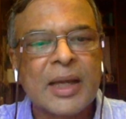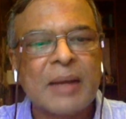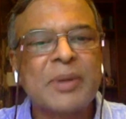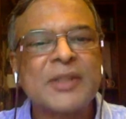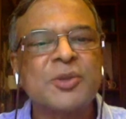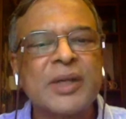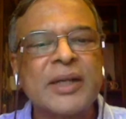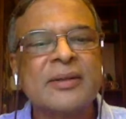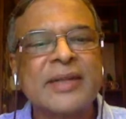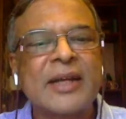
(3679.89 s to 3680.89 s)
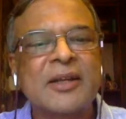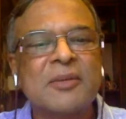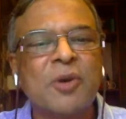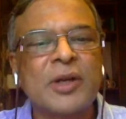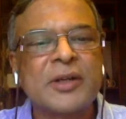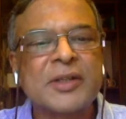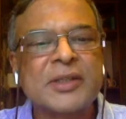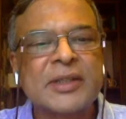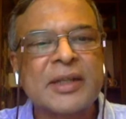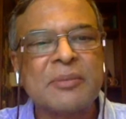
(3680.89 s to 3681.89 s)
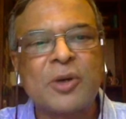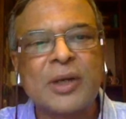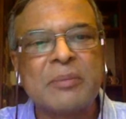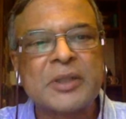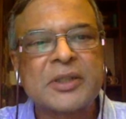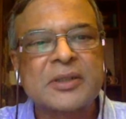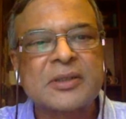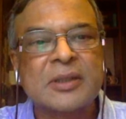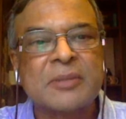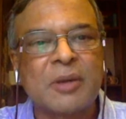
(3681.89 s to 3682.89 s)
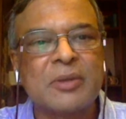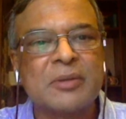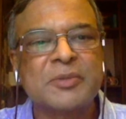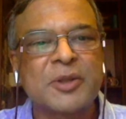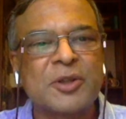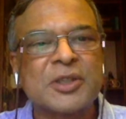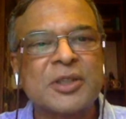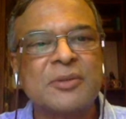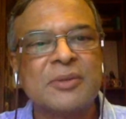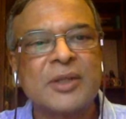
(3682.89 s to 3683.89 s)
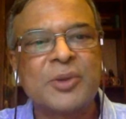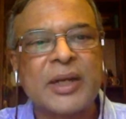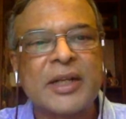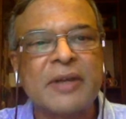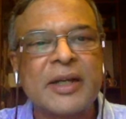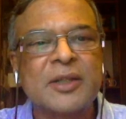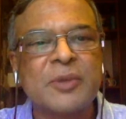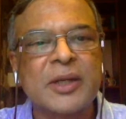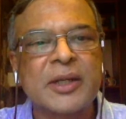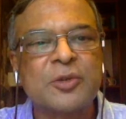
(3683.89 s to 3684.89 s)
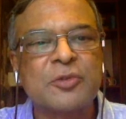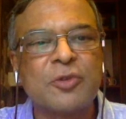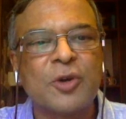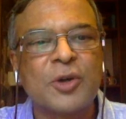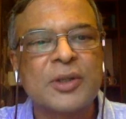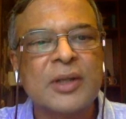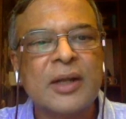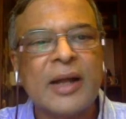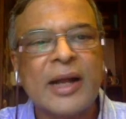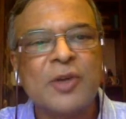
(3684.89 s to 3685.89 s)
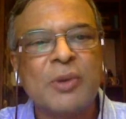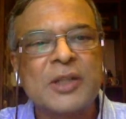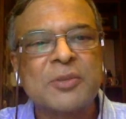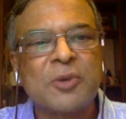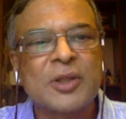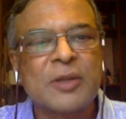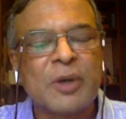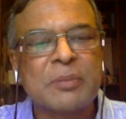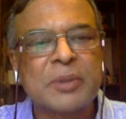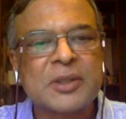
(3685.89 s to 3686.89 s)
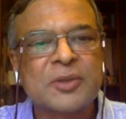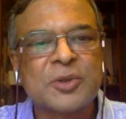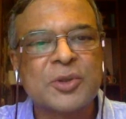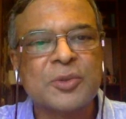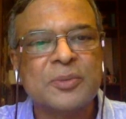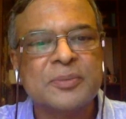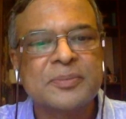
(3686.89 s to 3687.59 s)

And plus, you can tackle more interesting and more ambitious problems because you can divide the work into 4 and do much more than one person could do.